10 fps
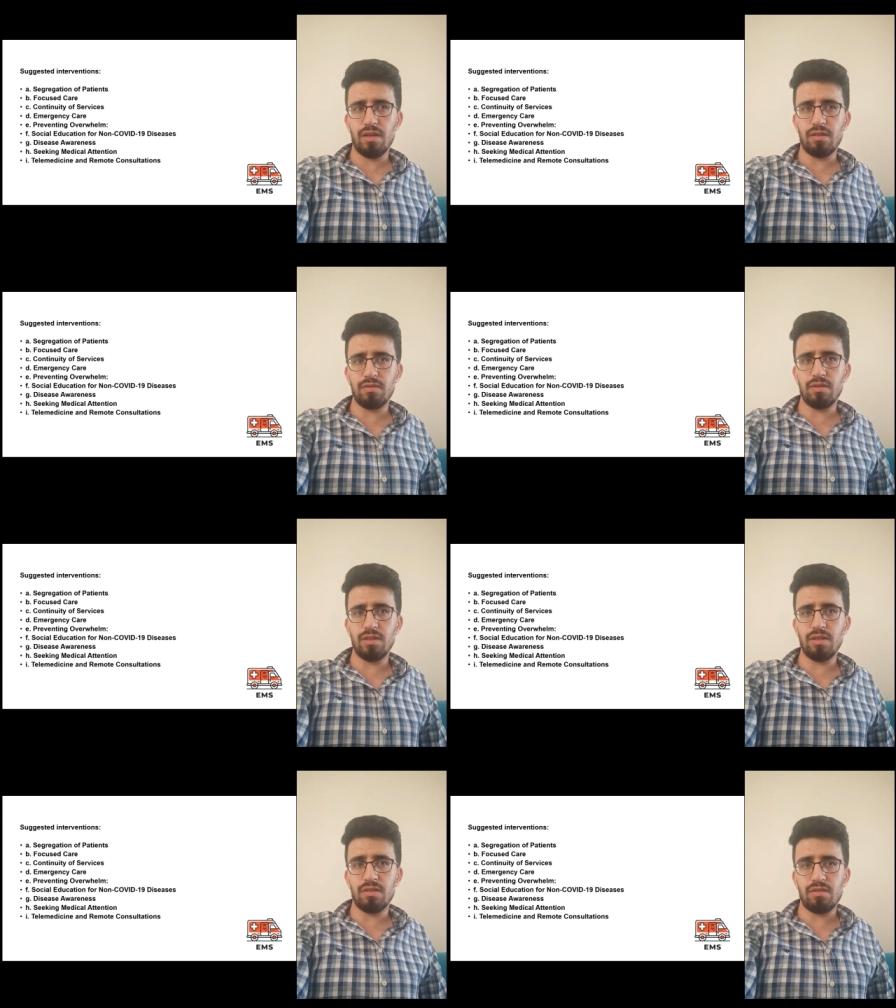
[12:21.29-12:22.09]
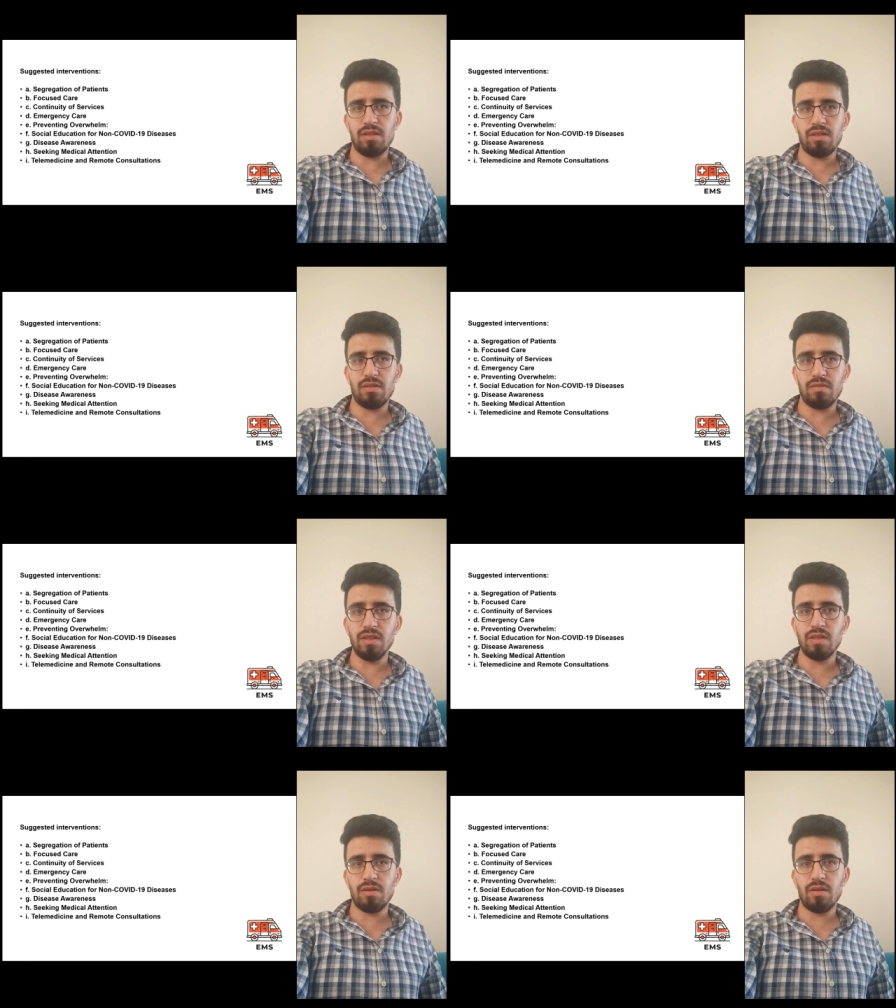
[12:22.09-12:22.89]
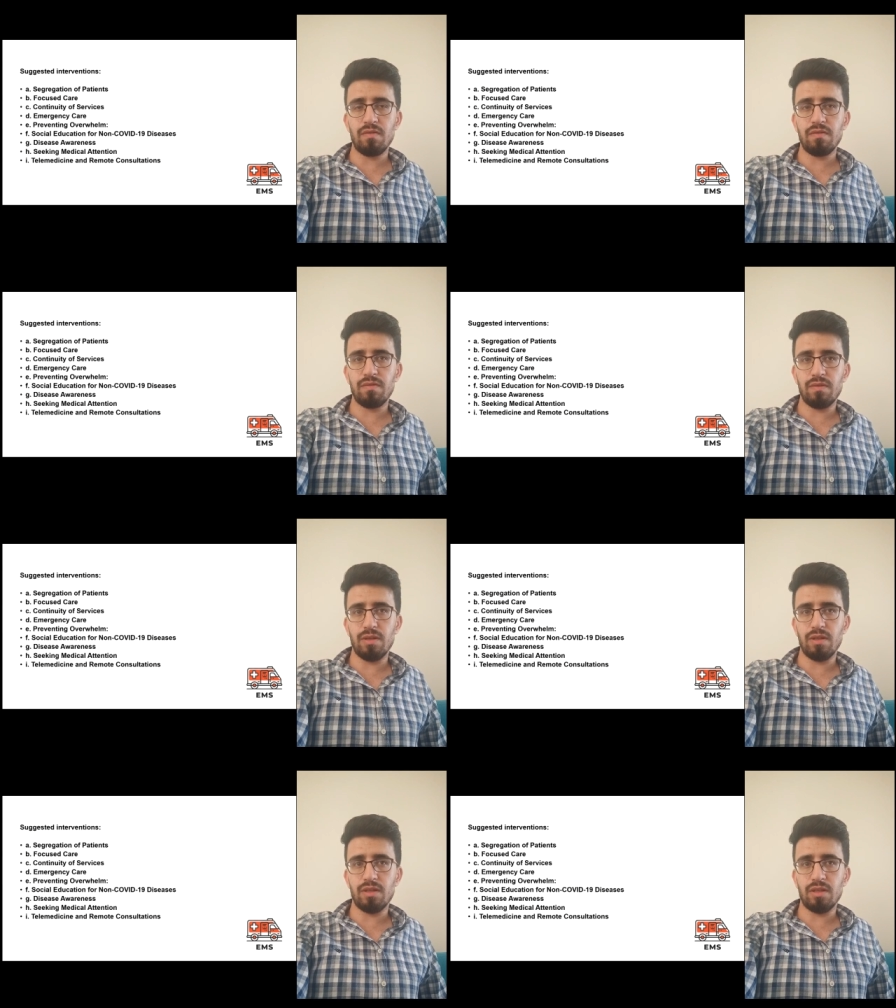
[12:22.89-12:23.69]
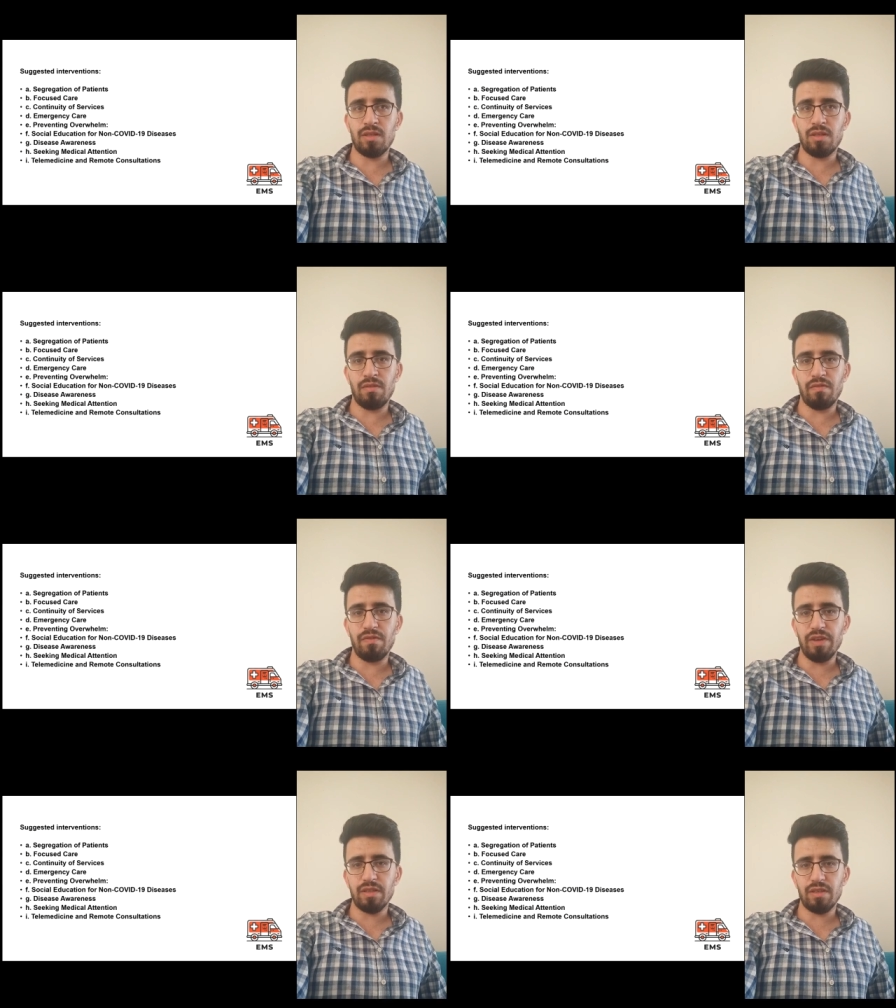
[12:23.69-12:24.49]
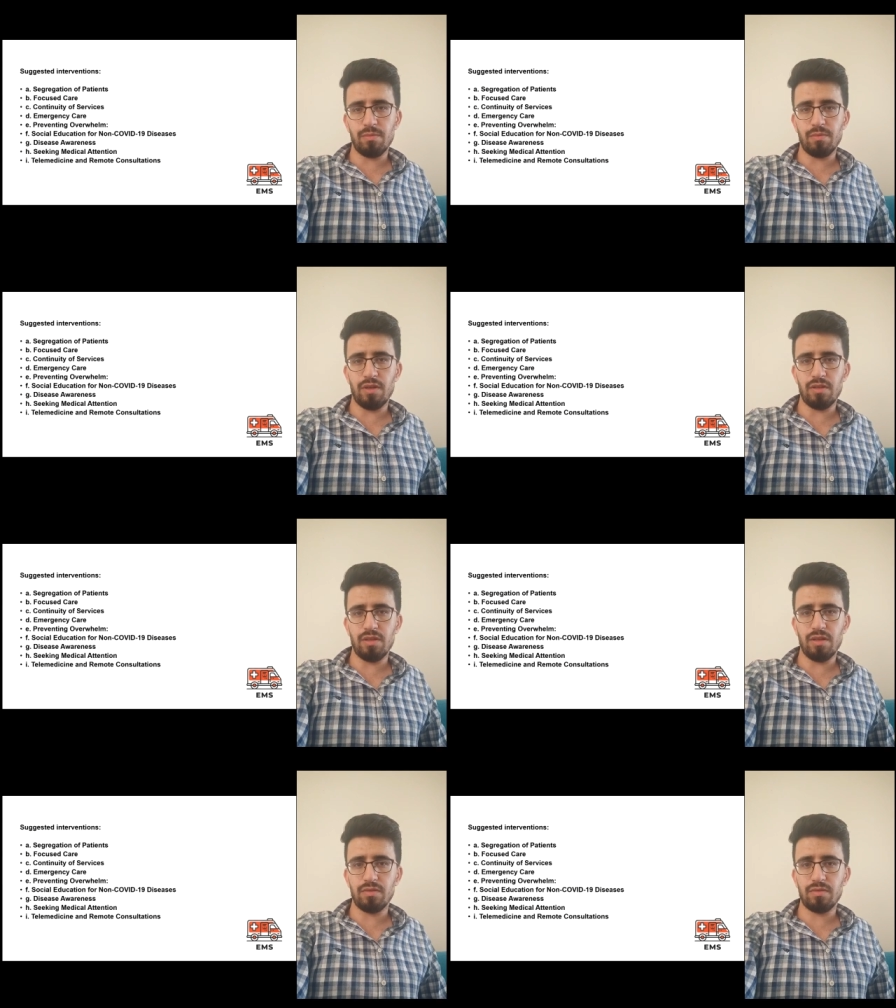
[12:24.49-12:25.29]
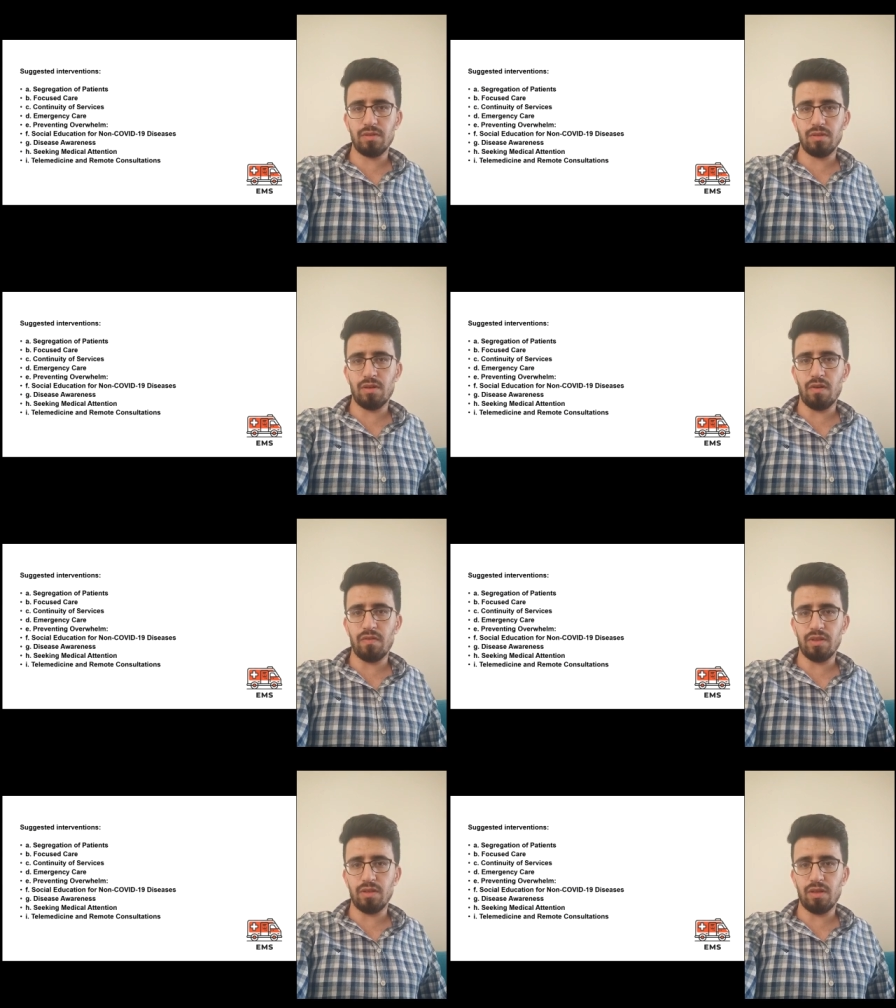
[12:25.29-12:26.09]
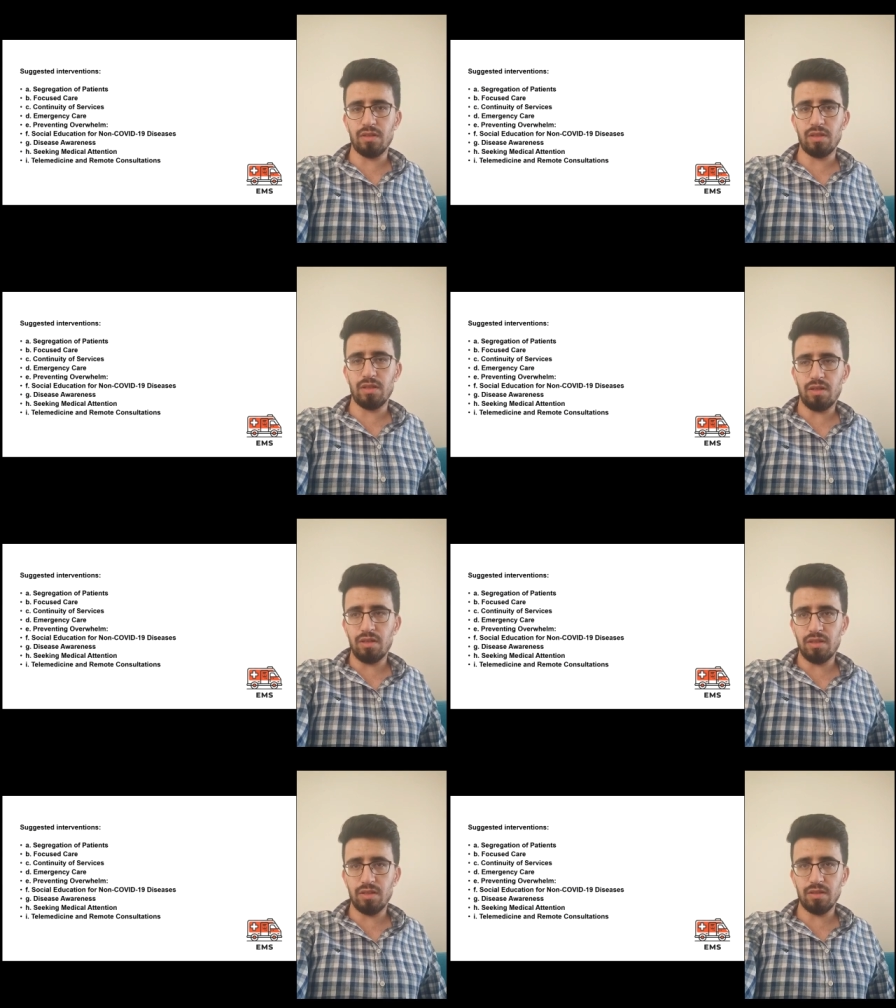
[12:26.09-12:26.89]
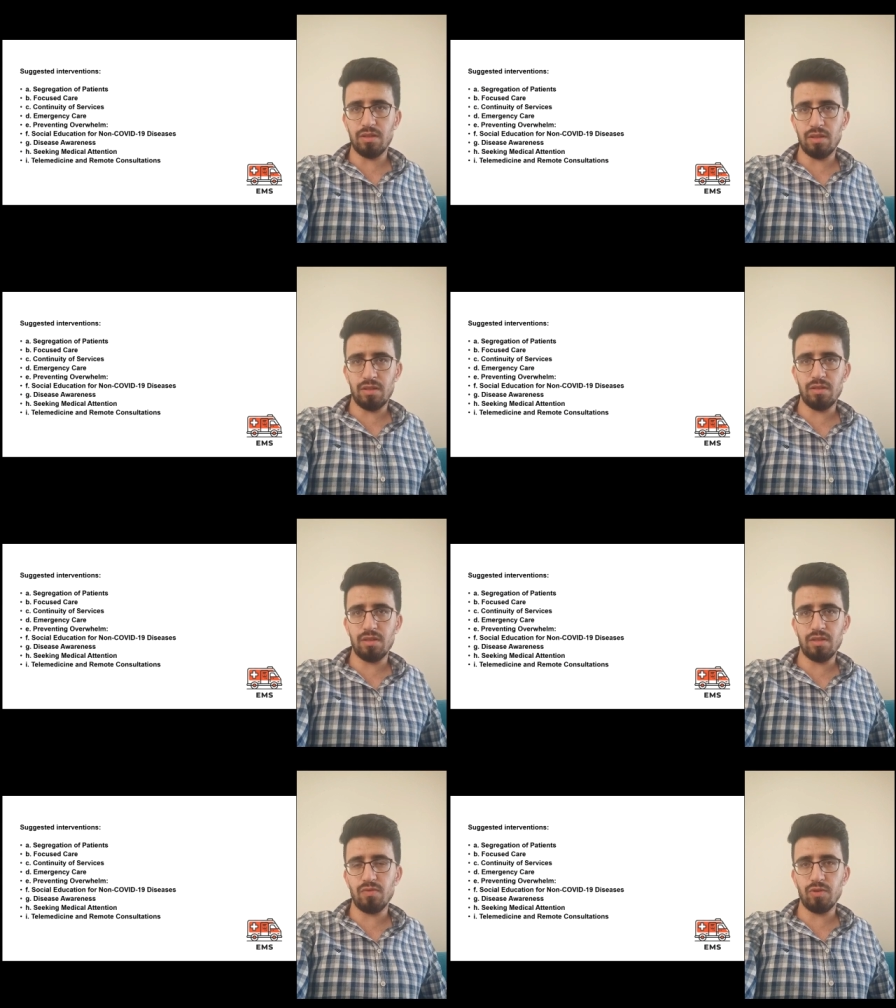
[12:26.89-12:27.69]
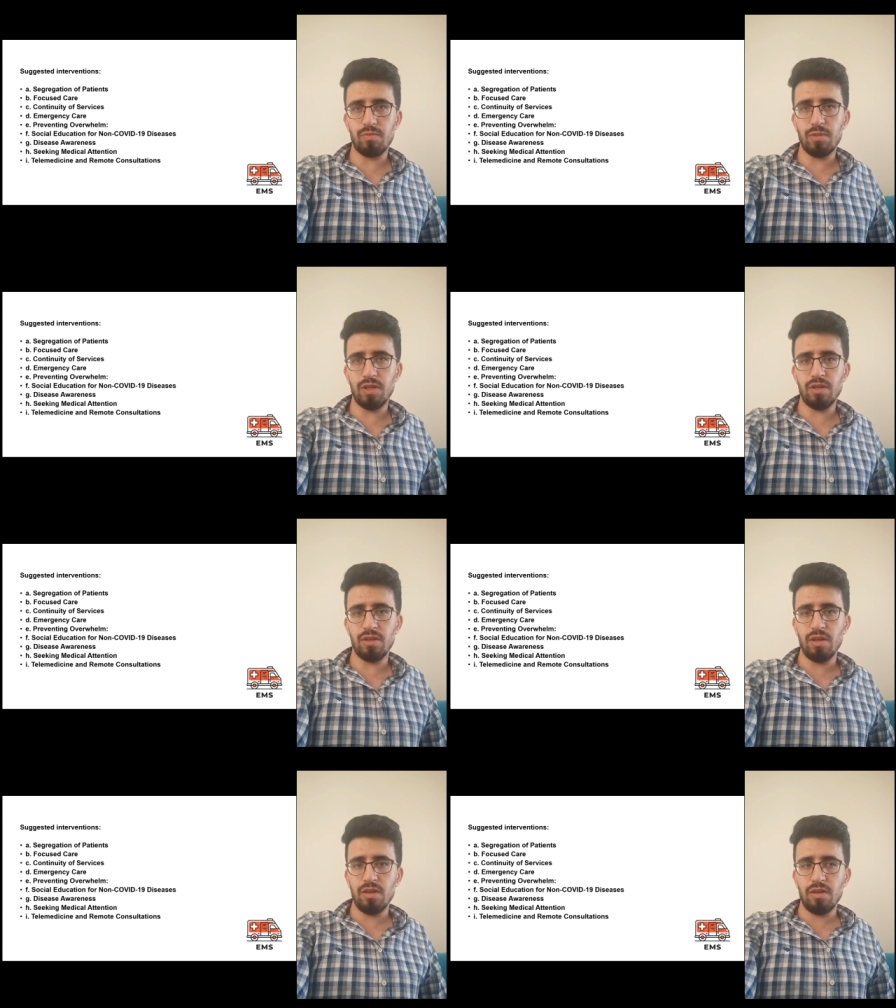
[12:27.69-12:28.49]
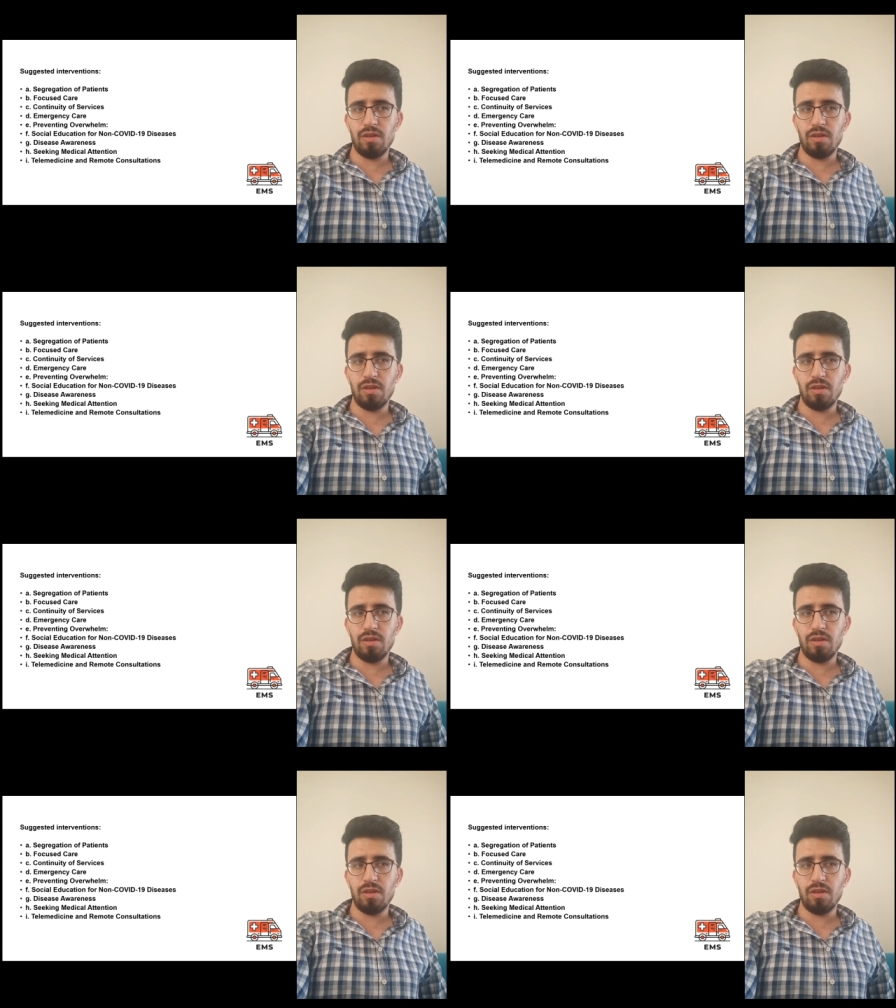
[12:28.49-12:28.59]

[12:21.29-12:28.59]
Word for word: and decrease the risk of getting infected by the COVID-19. I think this would be